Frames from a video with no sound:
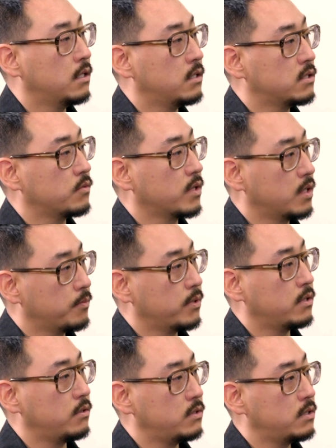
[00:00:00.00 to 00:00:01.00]
Uh, so we're going to
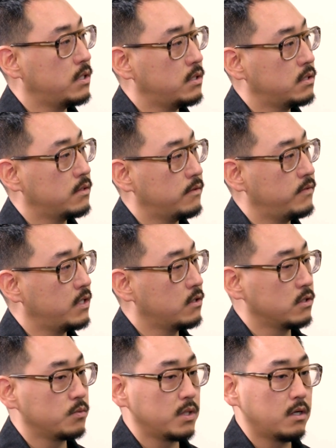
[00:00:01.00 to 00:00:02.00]
produce these uh,
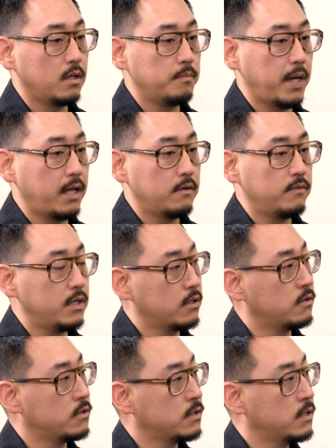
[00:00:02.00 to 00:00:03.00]
vehicles we call beta
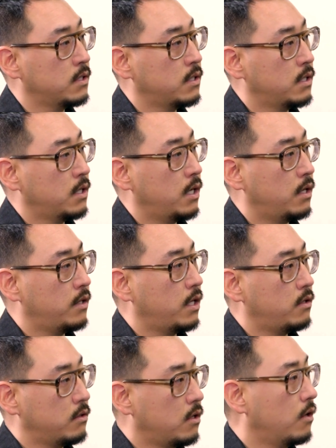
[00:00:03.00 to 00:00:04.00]
vehicles, and they
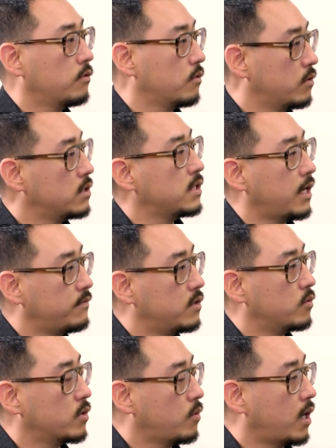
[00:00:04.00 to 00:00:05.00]
do go through the safety
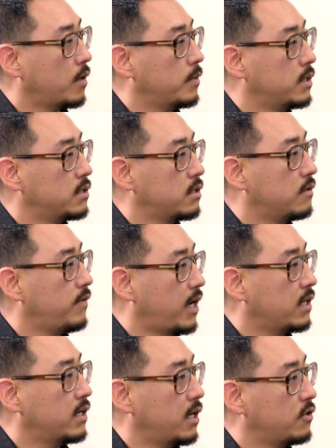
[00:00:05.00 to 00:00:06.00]
requirements and the
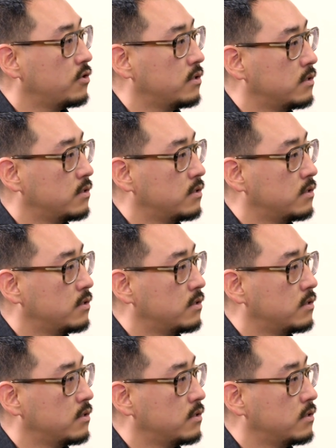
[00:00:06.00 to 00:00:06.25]
validation.